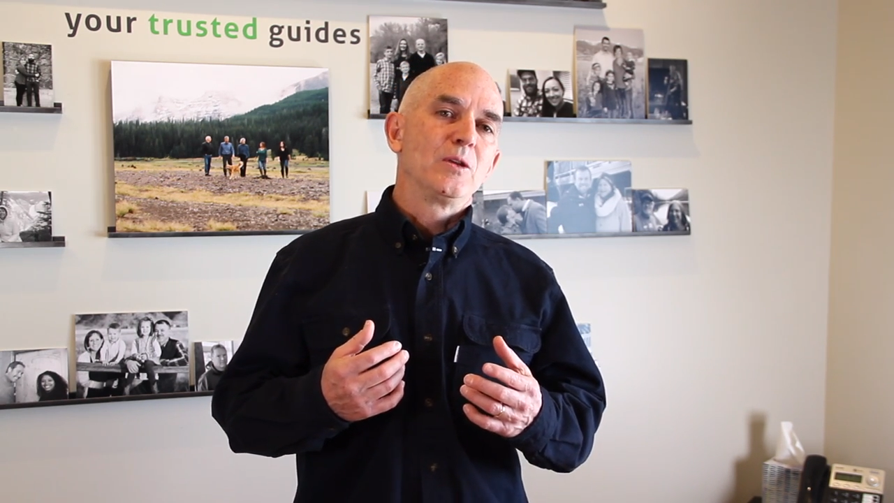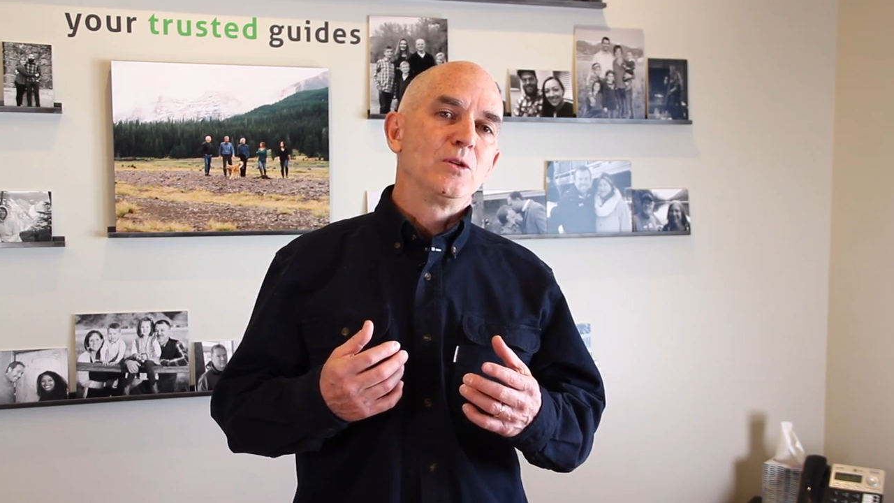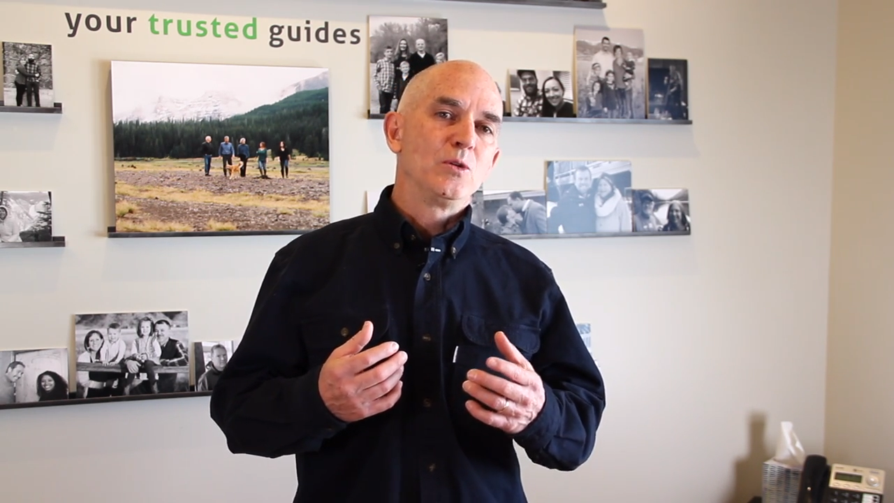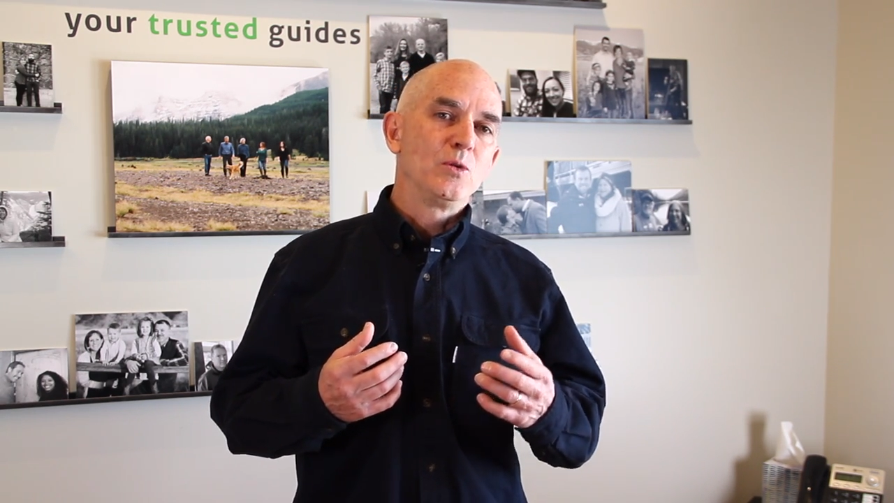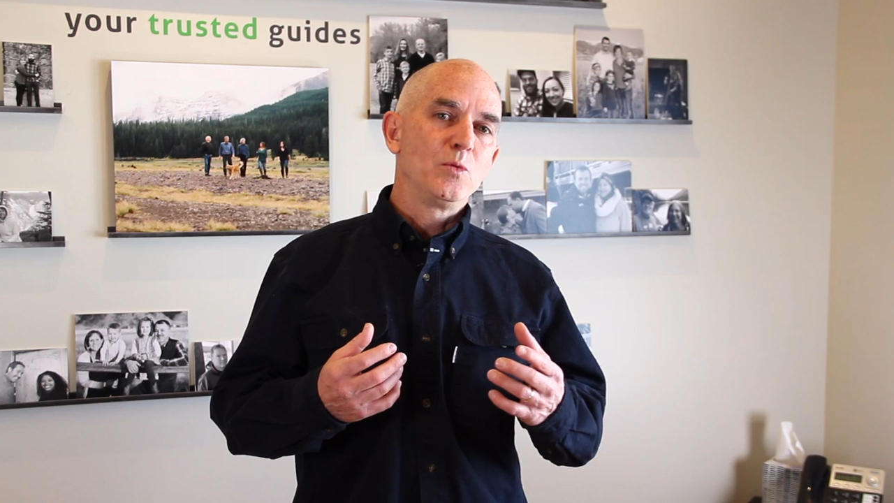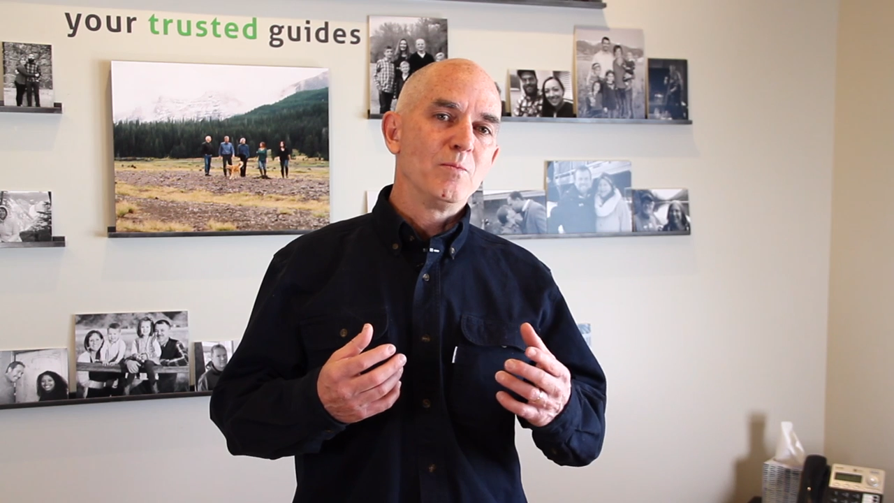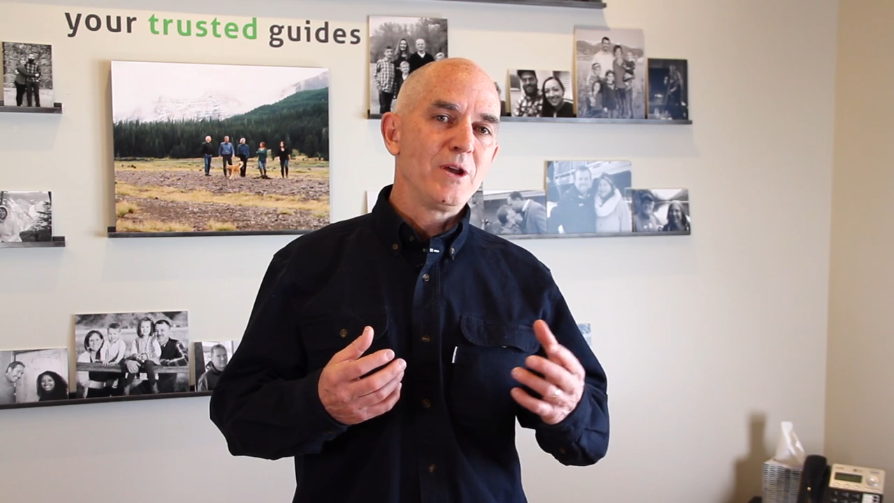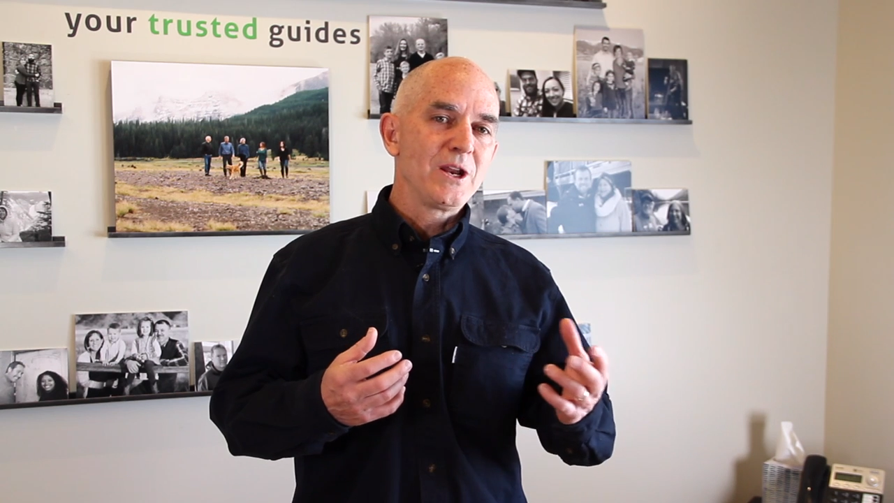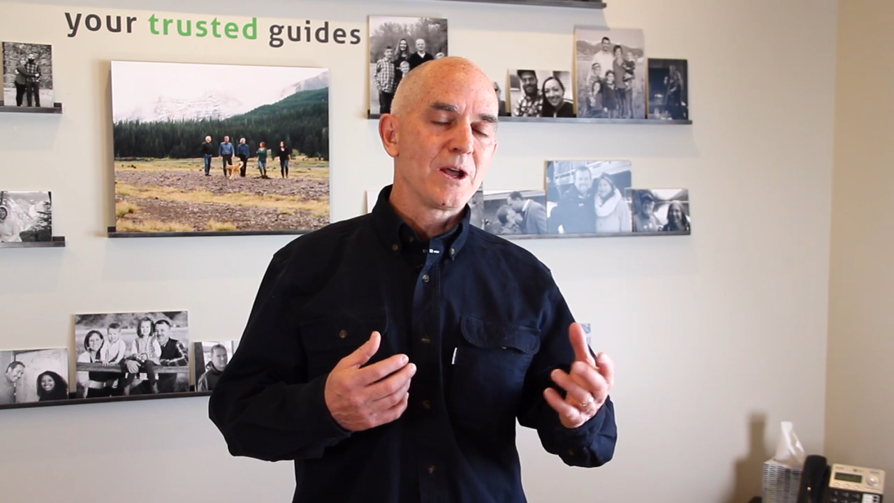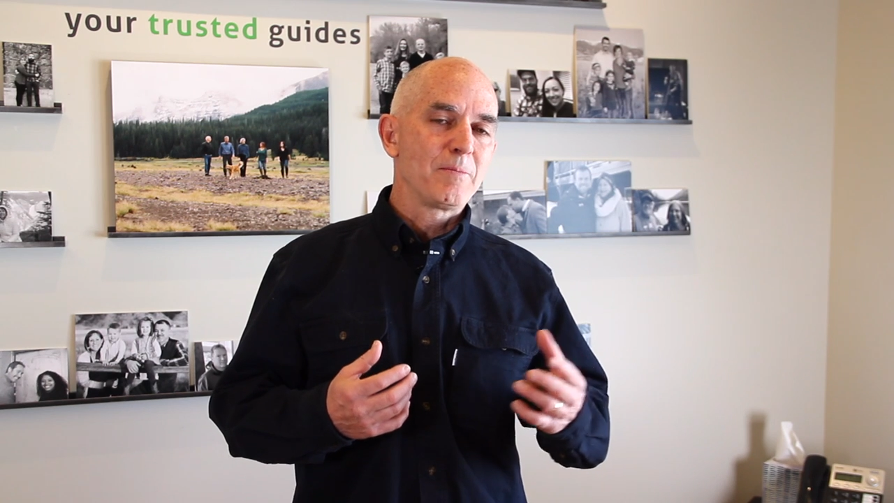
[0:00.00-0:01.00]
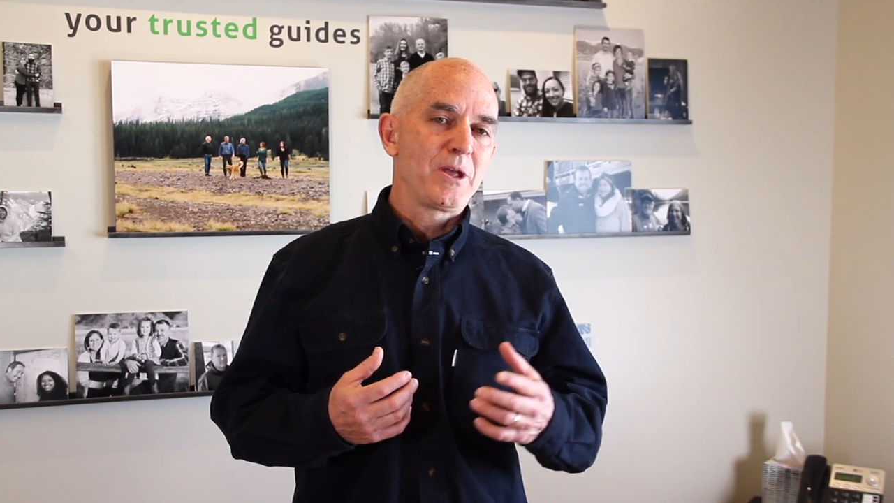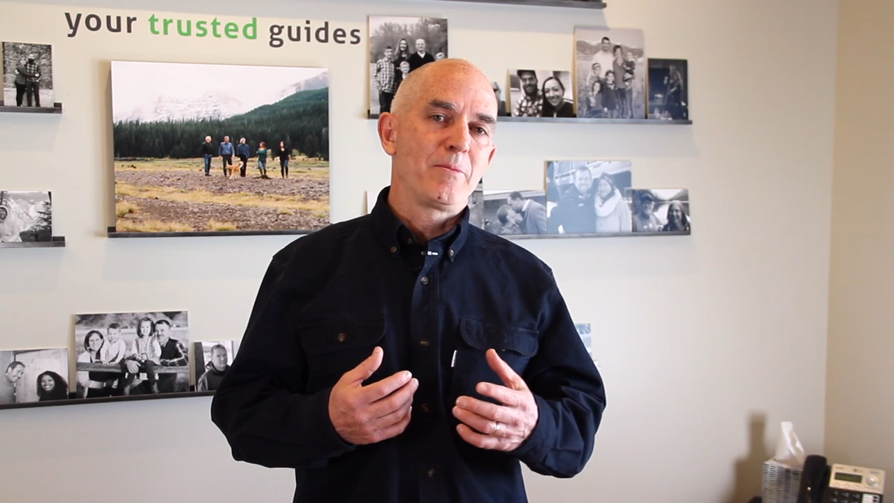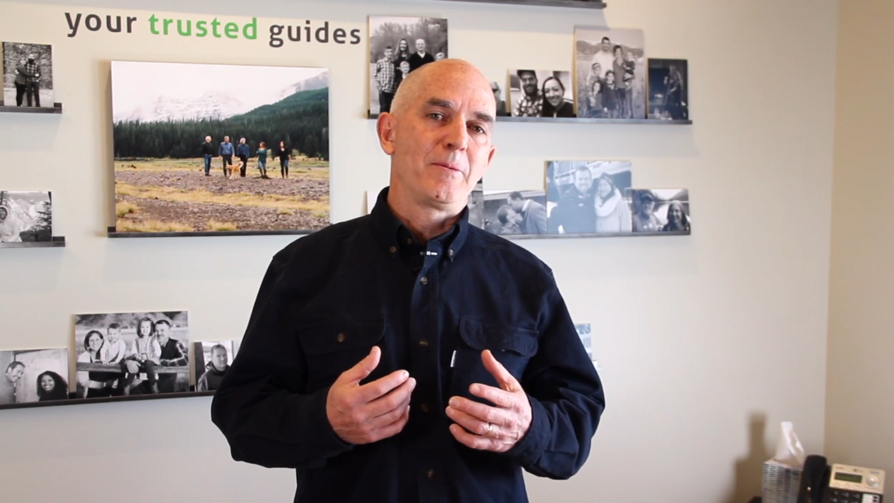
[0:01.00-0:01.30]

You may not be able